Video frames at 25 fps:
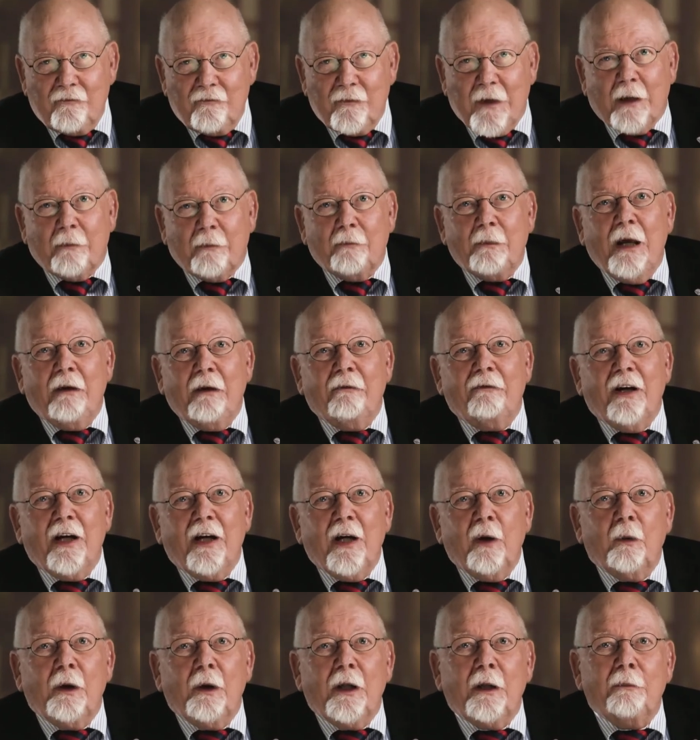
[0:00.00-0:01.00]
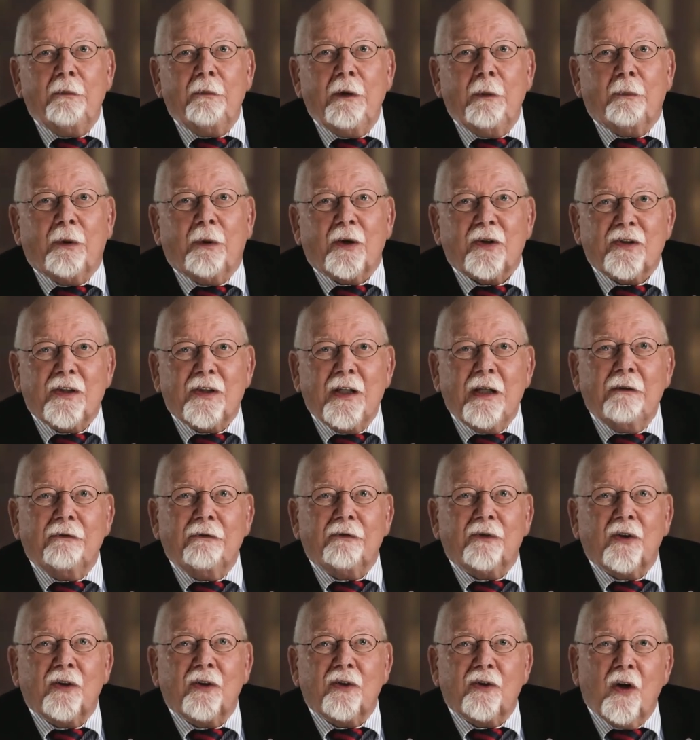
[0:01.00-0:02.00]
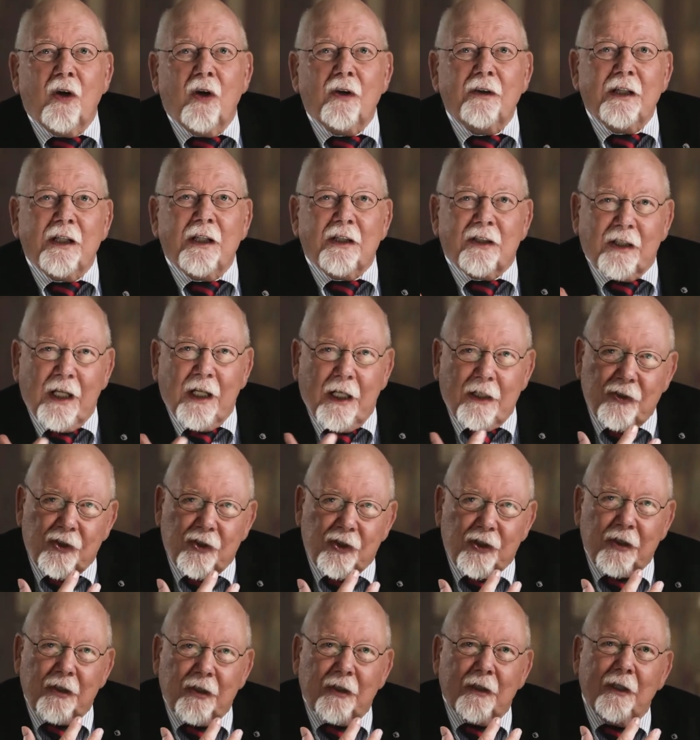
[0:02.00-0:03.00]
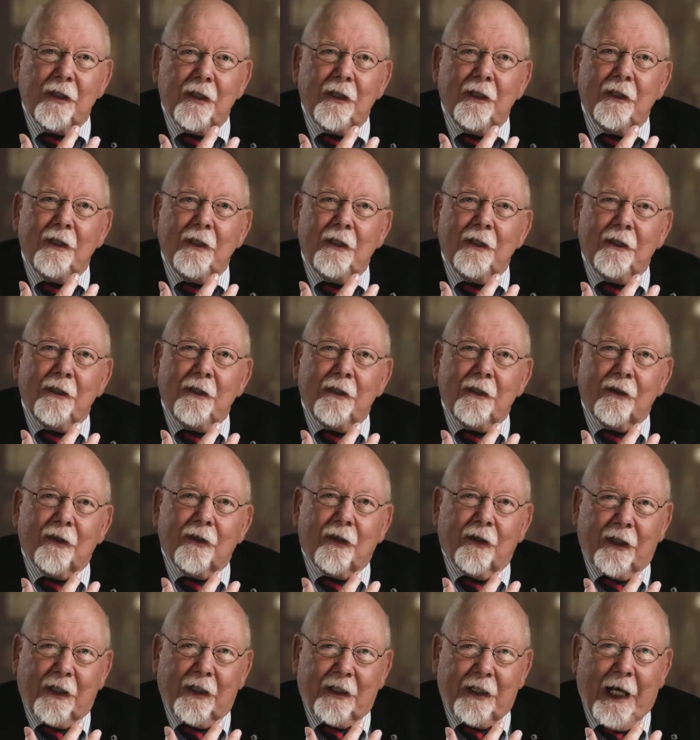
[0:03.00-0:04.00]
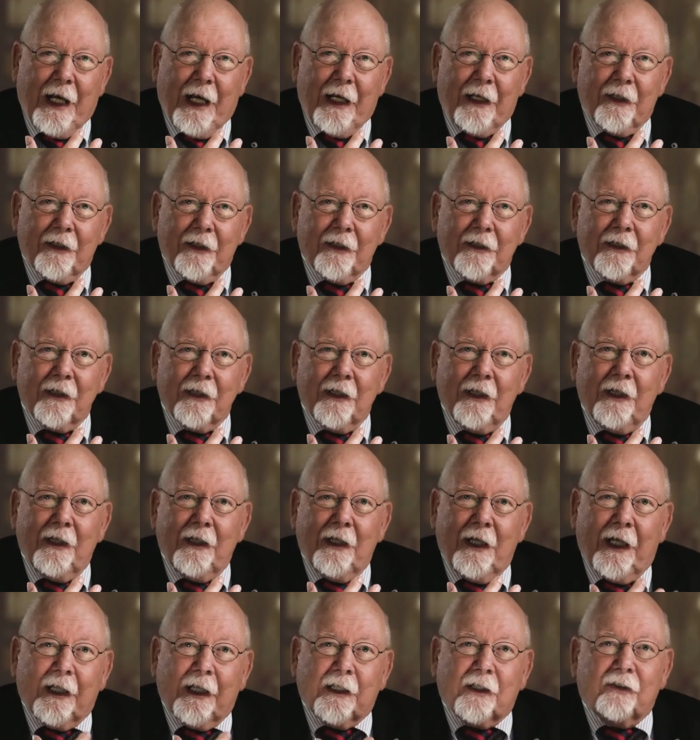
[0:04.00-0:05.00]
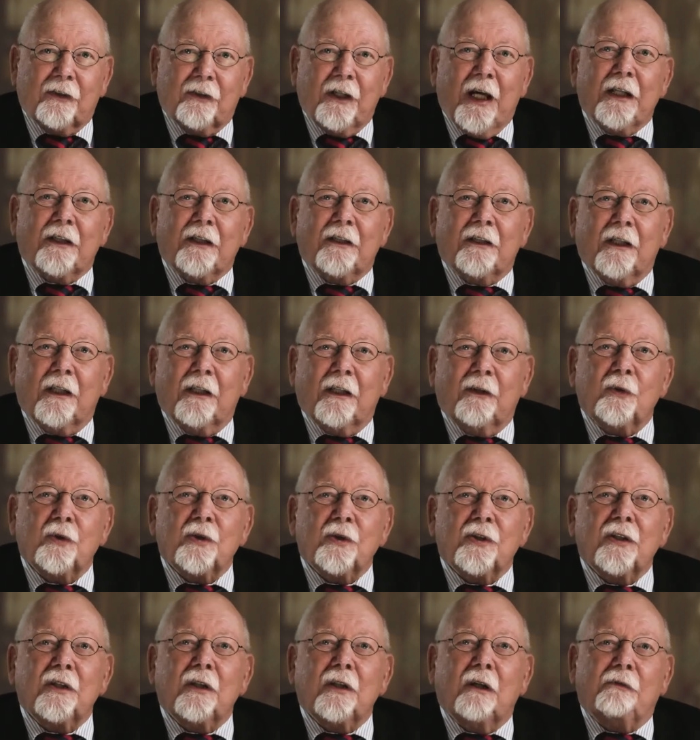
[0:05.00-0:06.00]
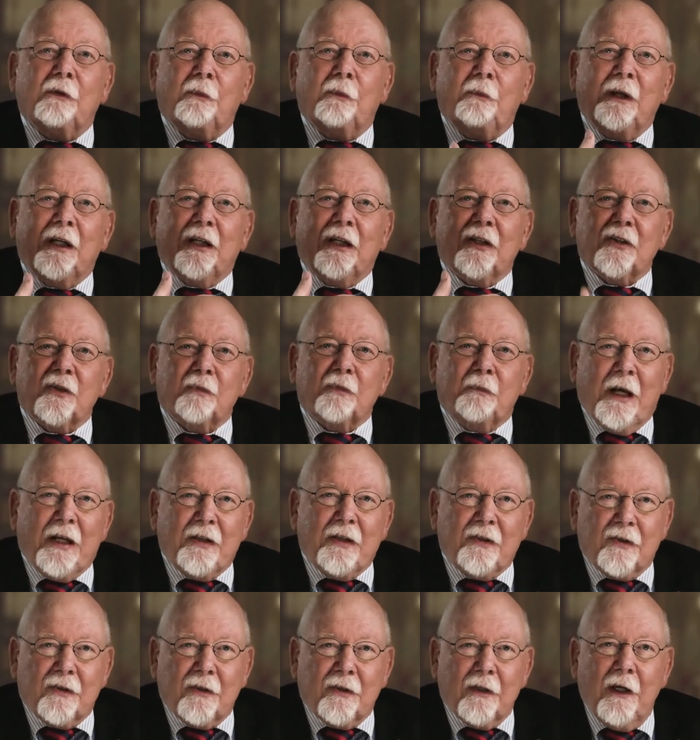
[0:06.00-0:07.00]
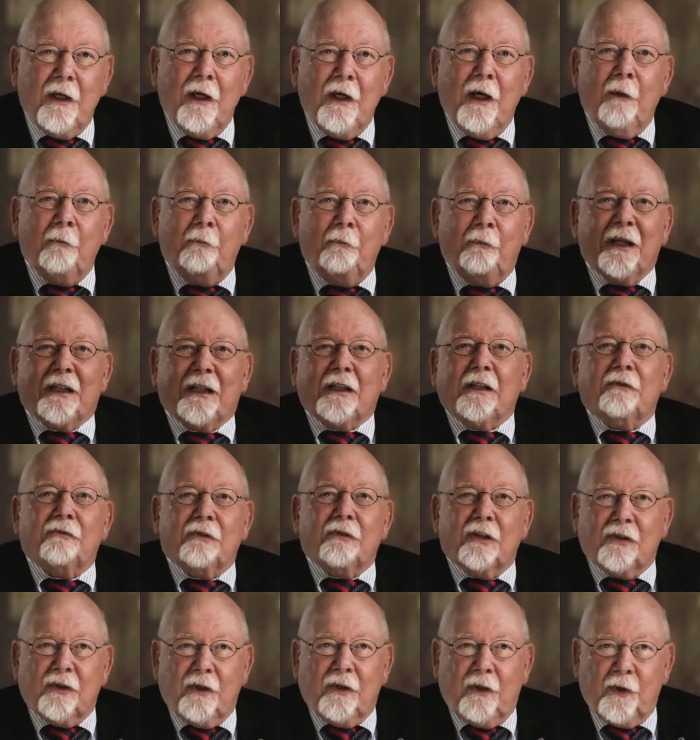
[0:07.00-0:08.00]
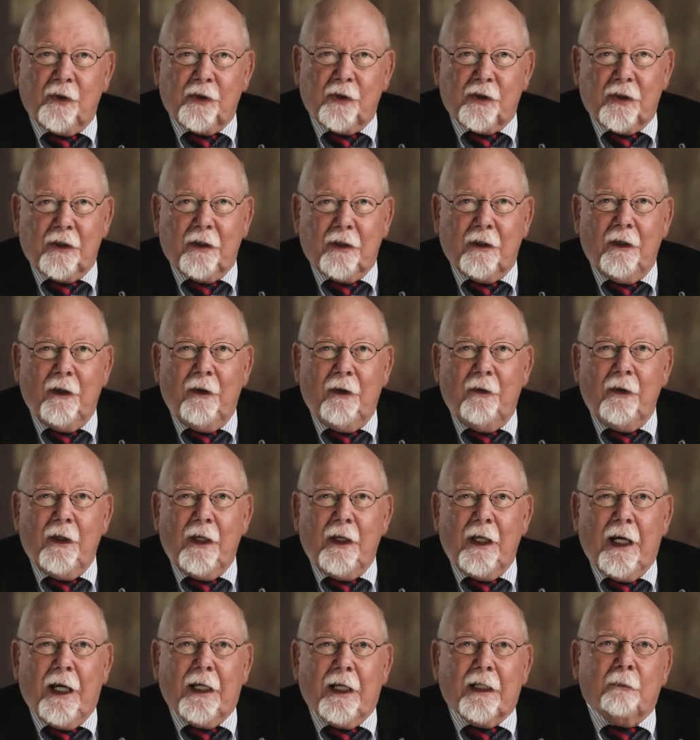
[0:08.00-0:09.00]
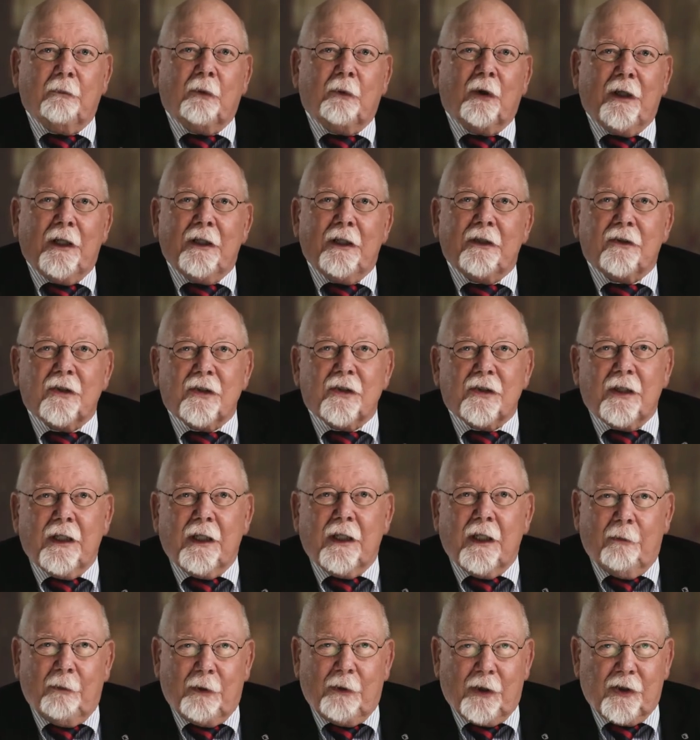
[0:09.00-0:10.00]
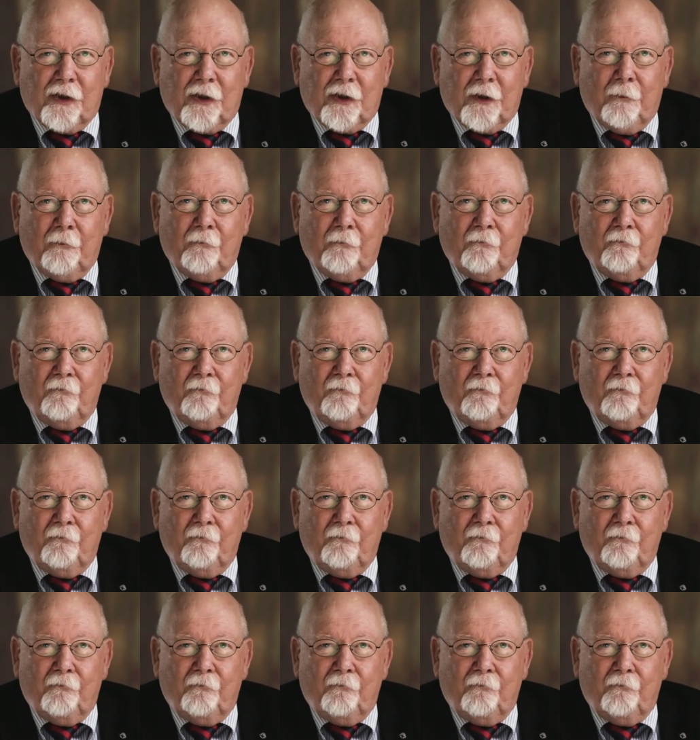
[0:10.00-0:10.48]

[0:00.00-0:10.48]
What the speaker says: that may very well be perceived to draw the attention to the talent and create the illusion of a bigger space, better resolution, and a more interesting image.